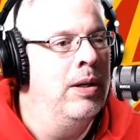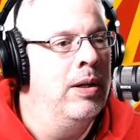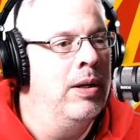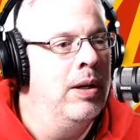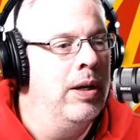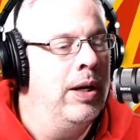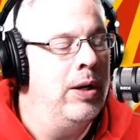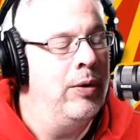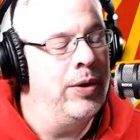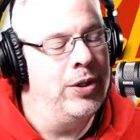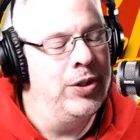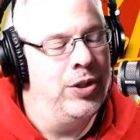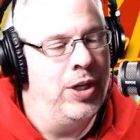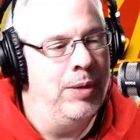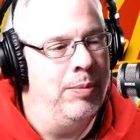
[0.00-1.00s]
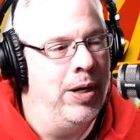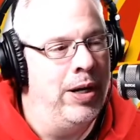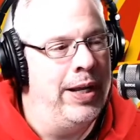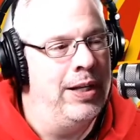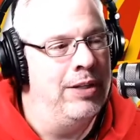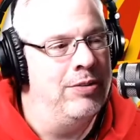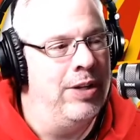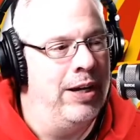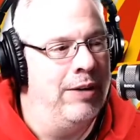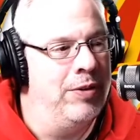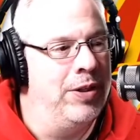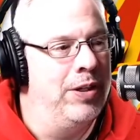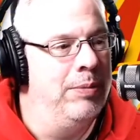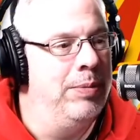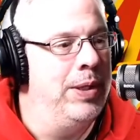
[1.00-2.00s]
I don't think Sean Monahan's ever
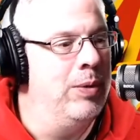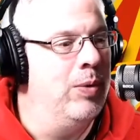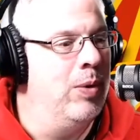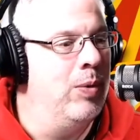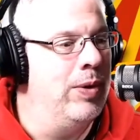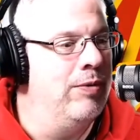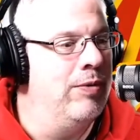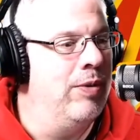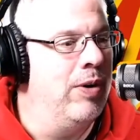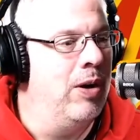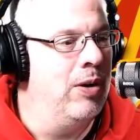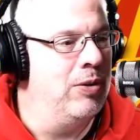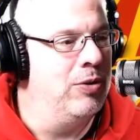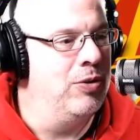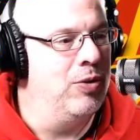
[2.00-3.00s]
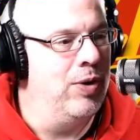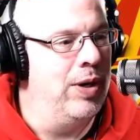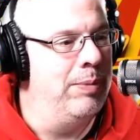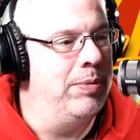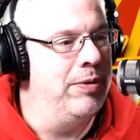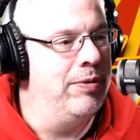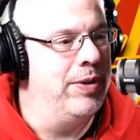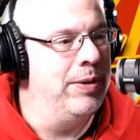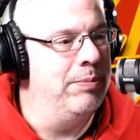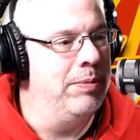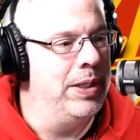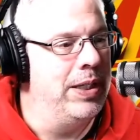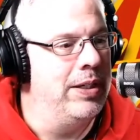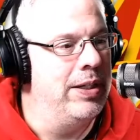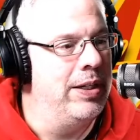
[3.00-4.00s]
going to be what we've all dreamt of him
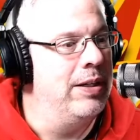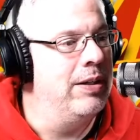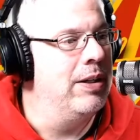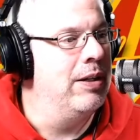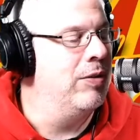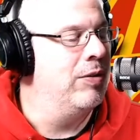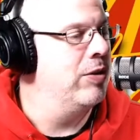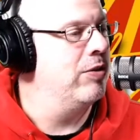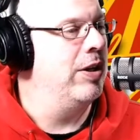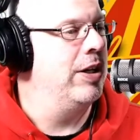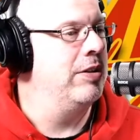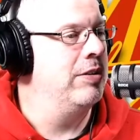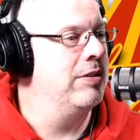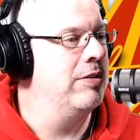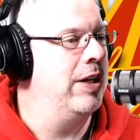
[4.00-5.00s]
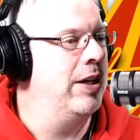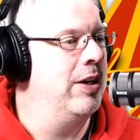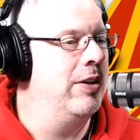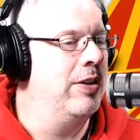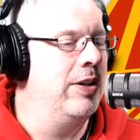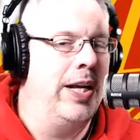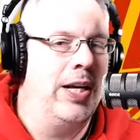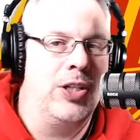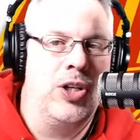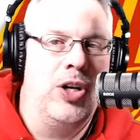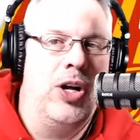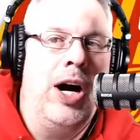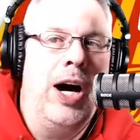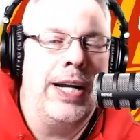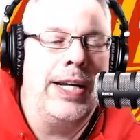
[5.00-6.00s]
being, a first-line center in the National
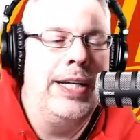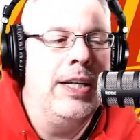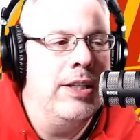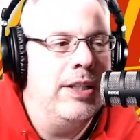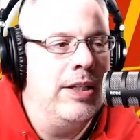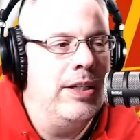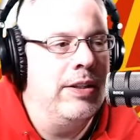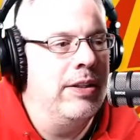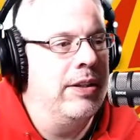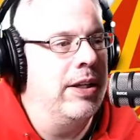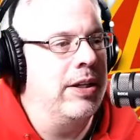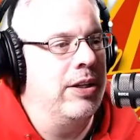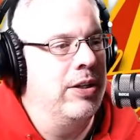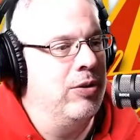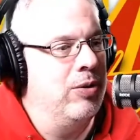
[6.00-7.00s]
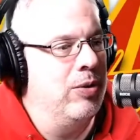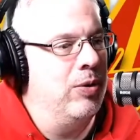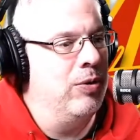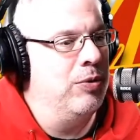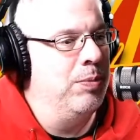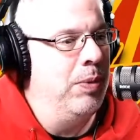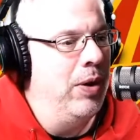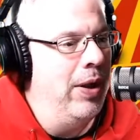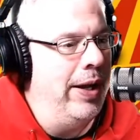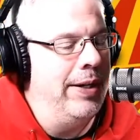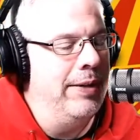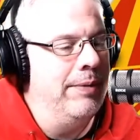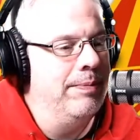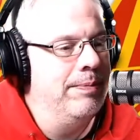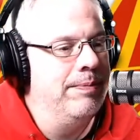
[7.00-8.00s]
Hockey League that controls play.
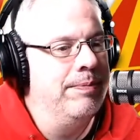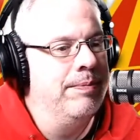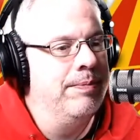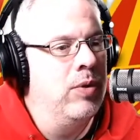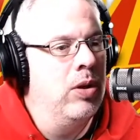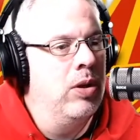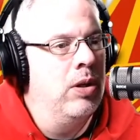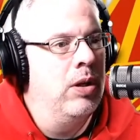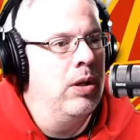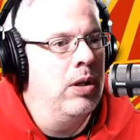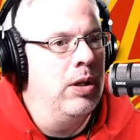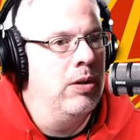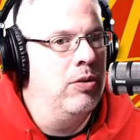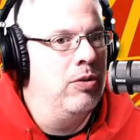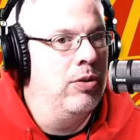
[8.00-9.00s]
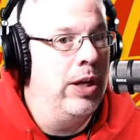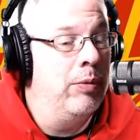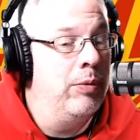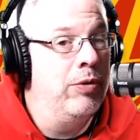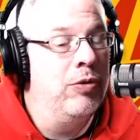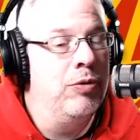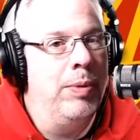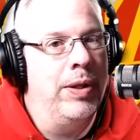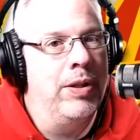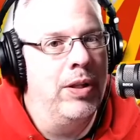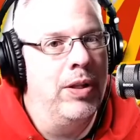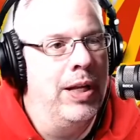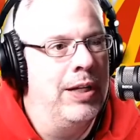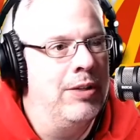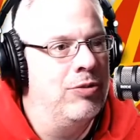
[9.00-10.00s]
Instead, we've spent the
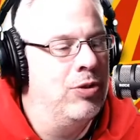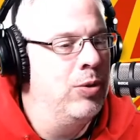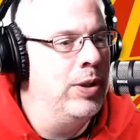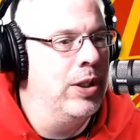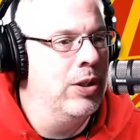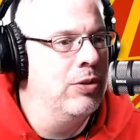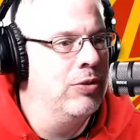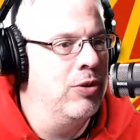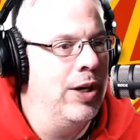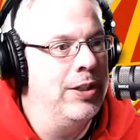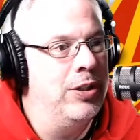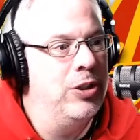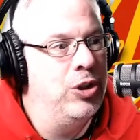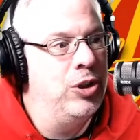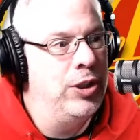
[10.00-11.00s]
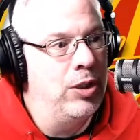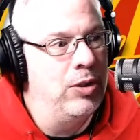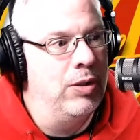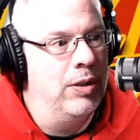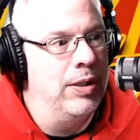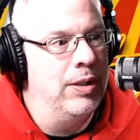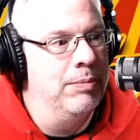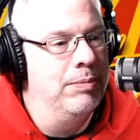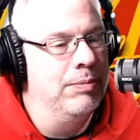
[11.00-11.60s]
last 2 years trying to shelter him,